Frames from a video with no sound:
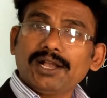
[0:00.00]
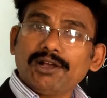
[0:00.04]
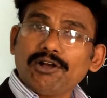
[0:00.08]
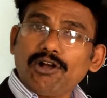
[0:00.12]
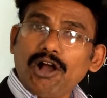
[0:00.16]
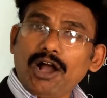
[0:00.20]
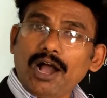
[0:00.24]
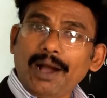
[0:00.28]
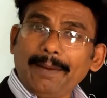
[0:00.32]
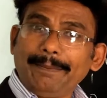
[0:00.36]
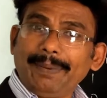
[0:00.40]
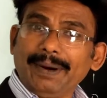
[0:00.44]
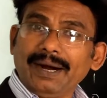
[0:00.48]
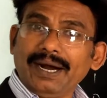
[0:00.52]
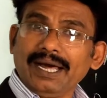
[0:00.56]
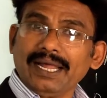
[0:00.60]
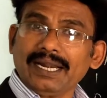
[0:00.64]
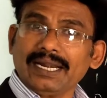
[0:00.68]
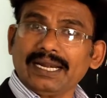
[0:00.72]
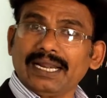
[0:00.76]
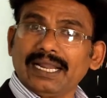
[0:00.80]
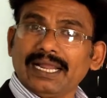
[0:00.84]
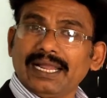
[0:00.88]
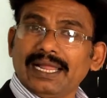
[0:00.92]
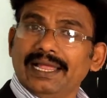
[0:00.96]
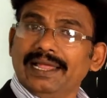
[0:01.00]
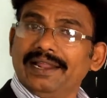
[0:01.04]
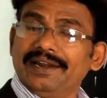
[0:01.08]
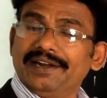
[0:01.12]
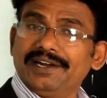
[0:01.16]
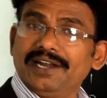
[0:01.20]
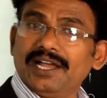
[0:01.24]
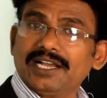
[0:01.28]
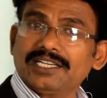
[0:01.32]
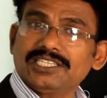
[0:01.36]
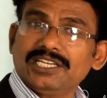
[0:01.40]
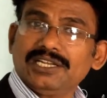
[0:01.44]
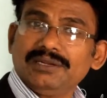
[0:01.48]
copper
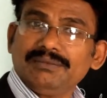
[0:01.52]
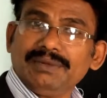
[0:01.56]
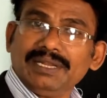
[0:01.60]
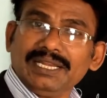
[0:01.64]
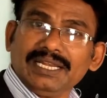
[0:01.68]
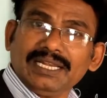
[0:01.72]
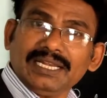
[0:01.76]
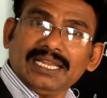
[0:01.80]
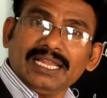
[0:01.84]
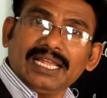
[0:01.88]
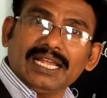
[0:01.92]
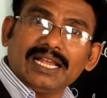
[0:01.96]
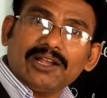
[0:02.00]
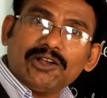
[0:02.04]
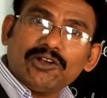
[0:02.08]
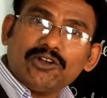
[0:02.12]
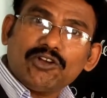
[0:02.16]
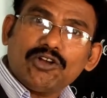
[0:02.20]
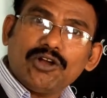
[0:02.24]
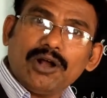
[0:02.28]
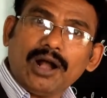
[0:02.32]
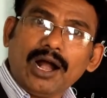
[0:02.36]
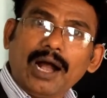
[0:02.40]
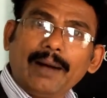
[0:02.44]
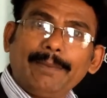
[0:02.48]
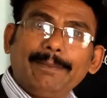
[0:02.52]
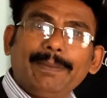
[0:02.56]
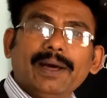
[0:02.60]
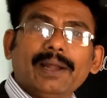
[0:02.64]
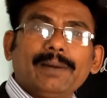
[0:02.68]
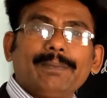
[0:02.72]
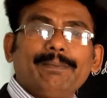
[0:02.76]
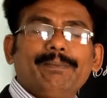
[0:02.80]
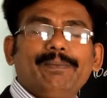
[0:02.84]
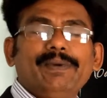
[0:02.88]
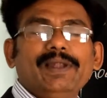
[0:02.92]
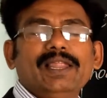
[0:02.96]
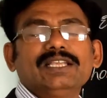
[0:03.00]
reduction means
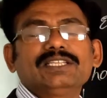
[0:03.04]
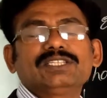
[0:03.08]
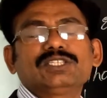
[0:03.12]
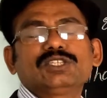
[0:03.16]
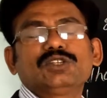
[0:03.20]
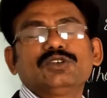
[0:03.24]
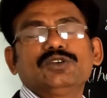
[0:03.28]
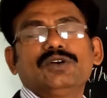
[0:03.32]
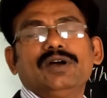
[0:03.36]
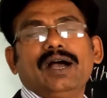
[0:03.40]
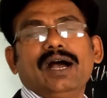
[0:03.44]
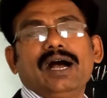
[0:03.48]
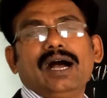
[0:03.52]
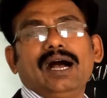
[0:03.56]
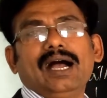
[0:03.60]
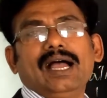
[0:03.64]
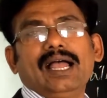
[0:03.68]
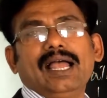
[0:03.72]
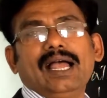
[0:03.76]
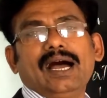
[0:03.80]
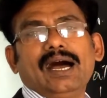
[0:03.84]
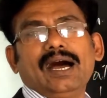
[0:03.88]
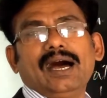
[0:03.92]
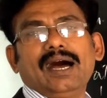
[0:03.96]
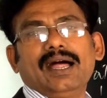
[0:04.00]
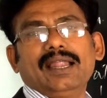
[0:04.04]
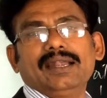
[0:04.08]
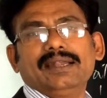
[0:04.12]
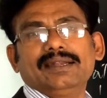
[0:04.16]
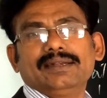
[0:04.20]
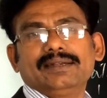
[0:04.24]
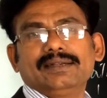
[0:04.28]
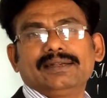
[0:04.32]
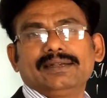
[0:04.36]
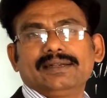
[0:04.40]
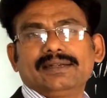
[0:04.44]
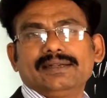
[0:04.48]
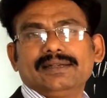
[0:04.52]
copper plus 2 ion.
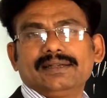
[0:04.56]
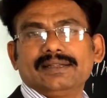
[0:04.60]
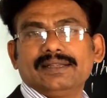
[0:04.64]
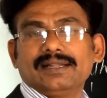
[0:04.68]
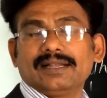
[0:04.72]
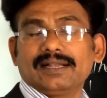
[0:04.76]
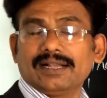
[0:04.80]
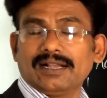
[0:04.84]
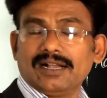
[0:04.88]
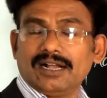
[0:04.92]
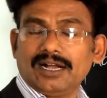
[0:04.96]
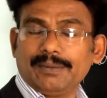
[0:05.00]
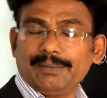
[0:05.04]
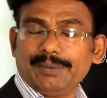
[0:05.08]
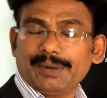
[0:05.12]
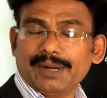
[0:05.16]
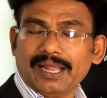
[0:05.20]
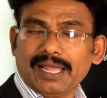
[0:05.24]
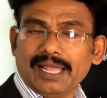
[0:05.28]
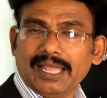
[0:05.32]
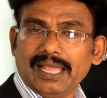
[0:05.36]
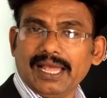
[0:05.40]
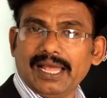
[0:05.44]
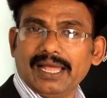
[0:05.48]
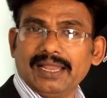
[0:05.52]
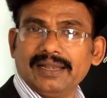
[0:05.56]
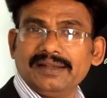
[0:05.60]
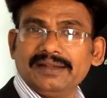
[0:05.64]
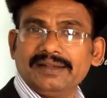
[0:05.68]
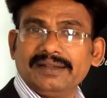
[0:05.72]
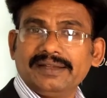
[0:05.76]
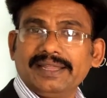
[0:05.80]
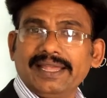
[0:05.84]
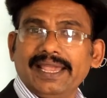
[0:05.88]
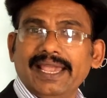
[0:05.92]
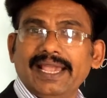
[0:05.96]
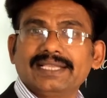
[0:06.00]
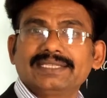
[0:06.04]
Copper ion
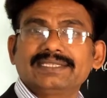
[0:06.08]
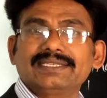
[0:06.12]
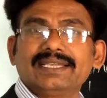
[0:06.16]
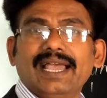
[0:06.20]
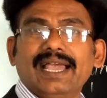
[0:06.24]
takes